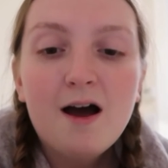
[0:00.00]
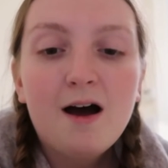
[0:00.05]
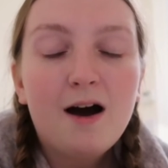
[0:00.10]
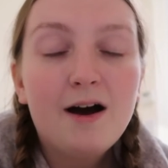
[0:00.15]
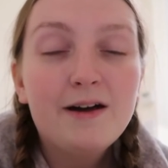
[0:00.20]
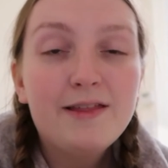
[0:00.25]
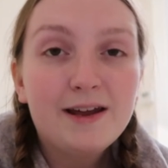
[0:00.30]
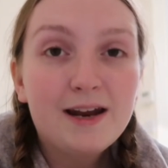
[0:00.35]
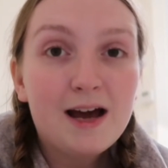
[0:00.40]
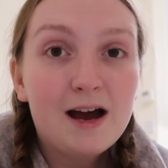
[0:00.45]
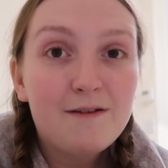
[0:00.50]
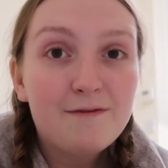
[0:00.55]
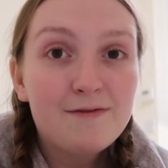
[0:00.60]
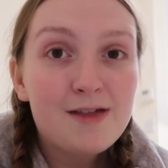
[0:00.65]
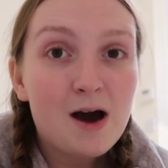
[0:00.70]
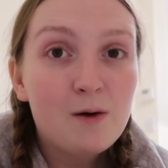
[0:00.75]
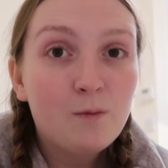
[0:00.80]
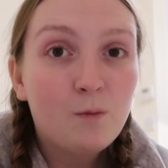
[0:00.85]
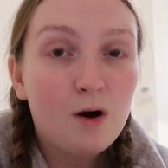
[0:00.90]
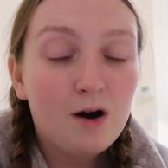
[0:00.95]
I then have
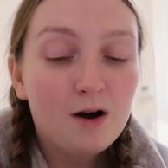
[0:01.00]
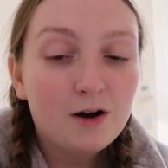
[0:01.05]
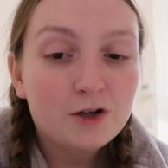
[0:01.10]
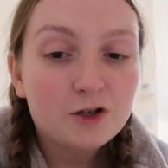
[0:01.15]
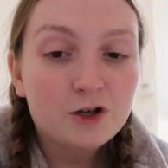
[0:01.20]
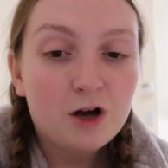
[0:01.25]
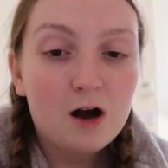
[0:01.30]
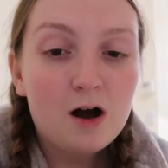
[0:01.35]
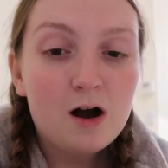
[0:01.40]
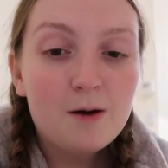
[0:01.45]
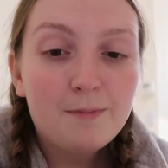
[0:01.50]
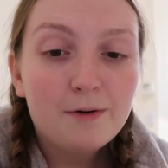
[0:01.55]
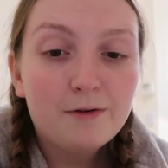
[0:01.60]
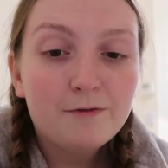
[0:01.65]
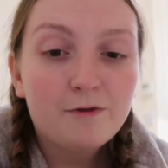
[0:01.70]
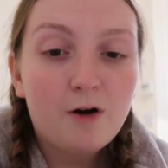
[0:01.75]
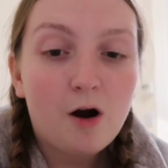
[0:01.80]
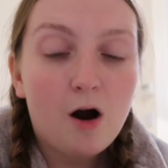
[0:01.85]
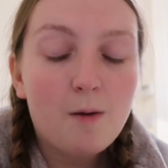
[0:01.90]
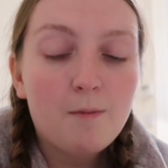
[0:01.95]
that workshop
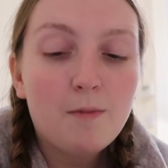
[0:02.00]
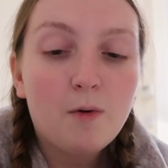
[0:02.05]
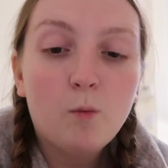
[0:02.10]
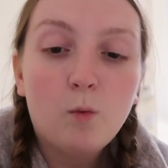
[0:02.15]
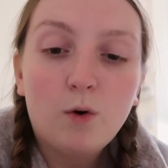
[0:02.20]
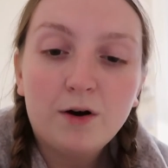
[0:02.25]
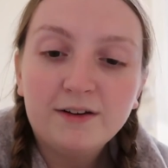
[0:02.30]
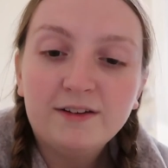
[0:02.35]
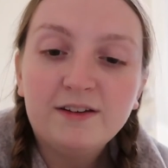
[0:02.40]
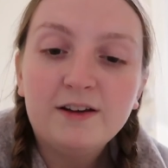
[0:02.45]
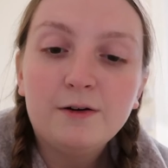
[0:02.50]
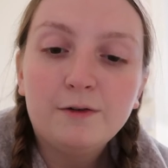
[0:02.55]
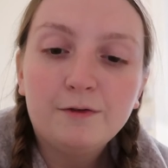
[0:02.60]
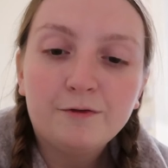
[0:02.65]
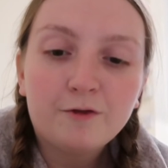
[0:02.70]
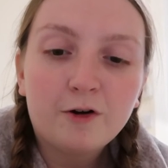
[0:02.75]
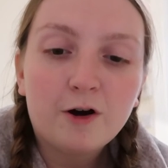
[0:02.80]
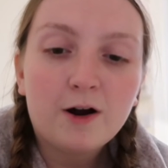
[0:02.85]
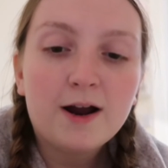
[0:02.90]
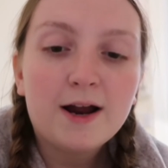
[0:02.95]
from 1 till
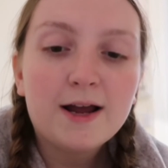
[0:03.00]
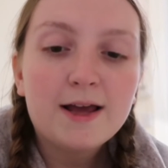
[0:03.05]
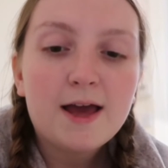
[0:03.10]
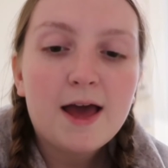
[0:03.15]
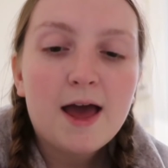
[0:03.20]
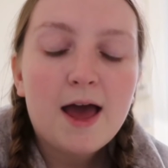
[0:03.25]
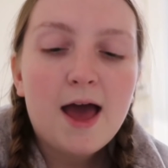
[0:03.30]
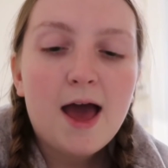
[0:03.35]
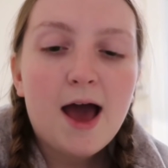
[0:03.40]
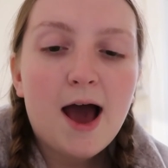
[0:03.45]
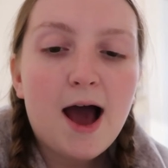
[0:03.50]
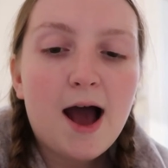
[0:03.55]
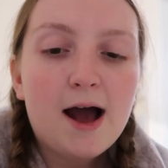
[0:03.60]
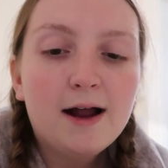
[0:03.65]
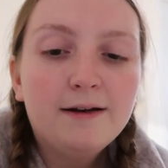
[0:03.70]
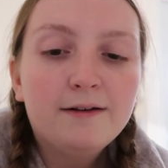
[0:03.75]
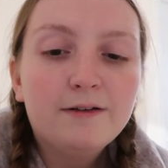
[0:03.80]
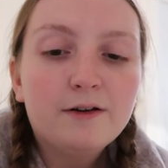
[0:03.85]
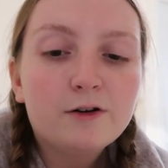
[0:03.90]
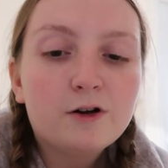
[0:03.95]
3
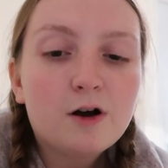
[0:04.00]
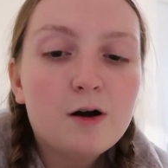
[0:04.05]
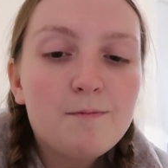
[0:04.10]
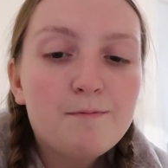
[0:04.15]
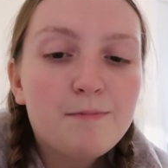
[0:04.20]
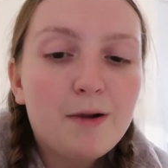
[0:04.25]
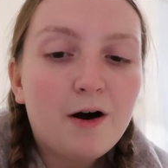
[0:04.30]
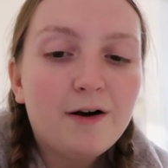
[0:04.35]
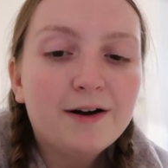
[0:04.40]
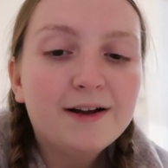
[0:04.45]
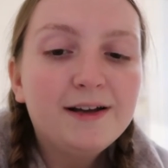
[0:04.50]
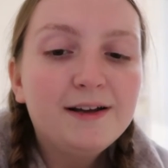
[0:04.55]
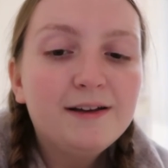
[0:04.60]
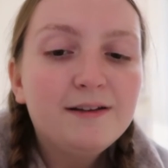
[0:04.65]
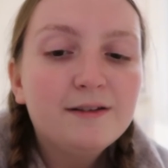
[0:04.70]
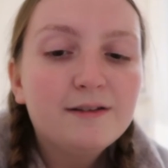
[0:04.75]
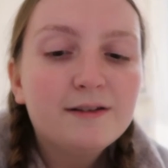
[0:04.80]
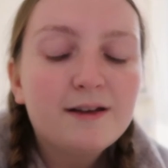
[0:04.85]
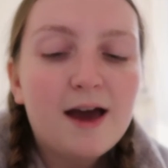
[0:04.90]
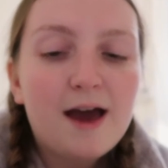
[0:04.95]
and a
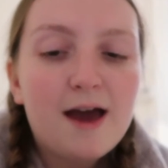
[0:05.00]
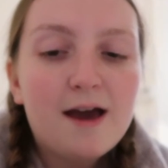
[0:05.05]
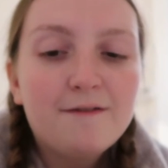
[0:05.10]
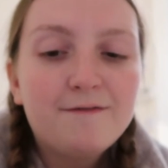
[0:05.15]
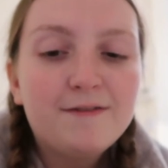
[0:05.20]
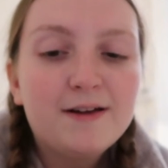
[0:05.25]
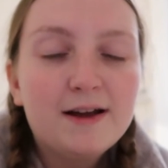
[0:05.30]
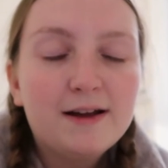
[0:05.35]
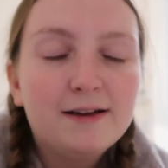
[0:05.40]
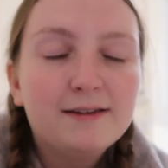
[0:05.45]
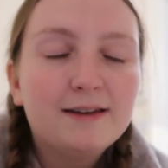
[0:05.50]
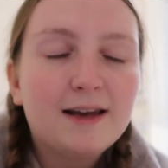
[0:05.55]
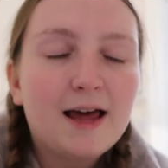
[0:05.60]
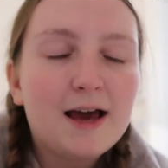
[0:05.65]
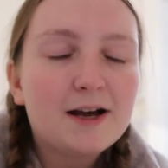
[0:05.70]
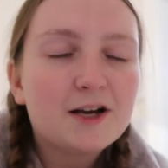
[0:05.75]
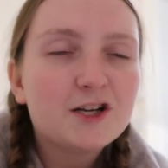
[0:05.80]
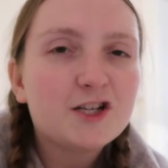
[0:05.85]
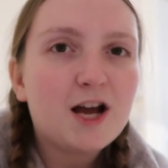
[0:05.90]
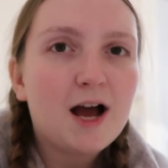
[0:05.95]
combined ethics
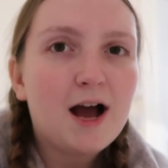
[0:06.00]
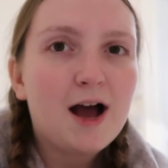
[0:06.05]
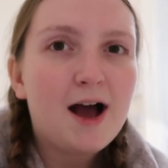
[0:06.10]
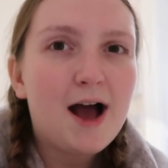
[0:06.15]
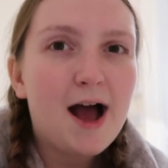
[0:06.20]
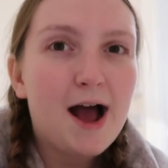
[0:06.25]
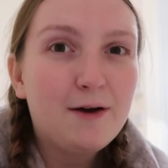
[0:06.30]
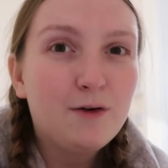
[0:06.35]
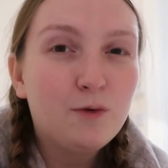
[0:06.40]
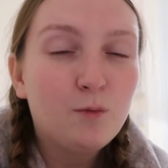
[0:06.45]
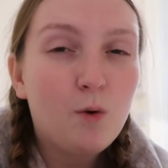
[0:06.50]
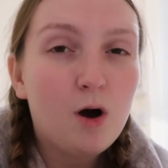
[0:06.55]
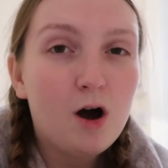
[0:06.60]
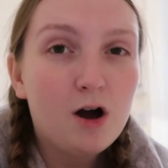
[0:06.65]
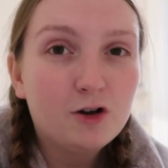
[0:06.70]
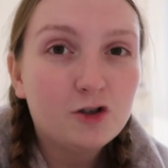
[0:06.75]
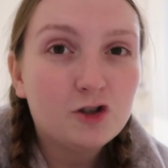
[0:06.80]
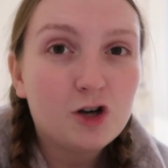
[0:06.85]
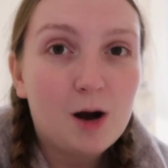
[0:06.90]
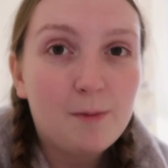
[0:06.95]
lecture and
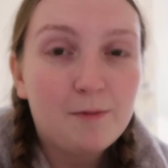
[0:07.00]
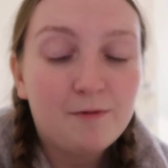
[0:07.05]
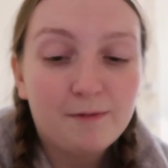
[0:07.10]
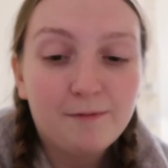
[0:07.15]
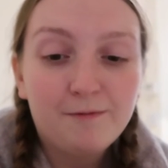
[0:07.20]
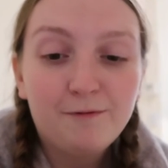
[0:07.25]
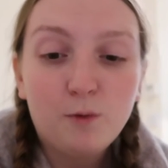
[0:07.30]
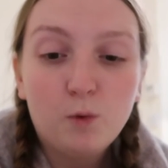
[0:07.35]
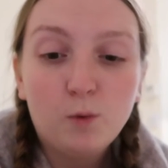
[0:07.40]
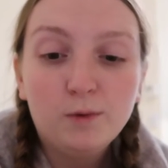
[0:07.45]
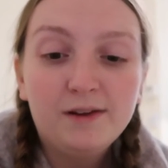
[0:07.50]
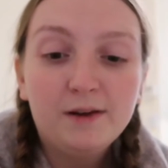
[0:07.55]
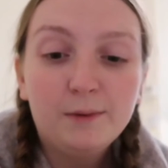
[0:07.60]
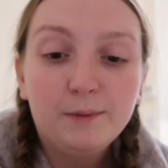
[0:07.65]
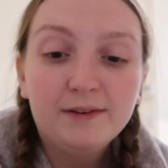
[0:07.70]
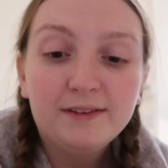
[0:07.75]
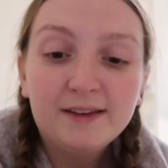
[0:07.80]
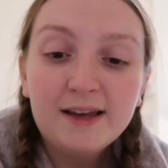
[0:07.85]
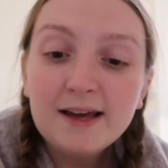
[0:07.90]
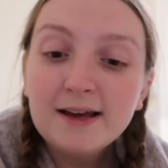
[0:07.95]
workshop from 4 till
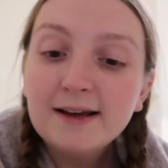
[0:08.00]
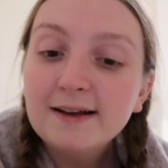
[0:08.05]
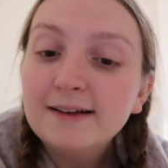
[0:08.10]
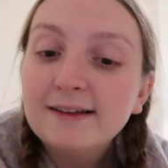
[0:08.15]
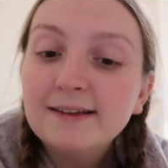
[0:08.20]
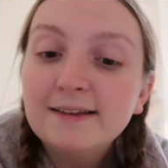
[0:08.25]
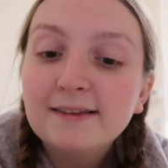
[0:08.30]
6.